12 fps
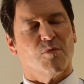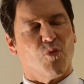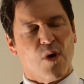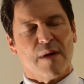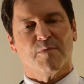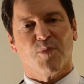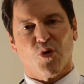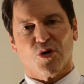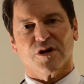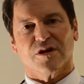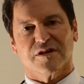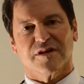web
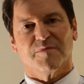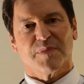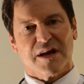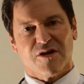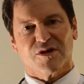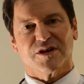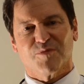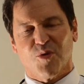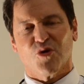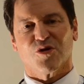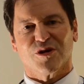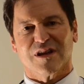portal, the Parent
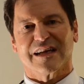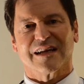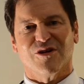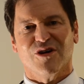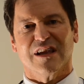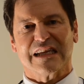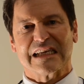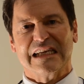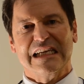Portal I call it.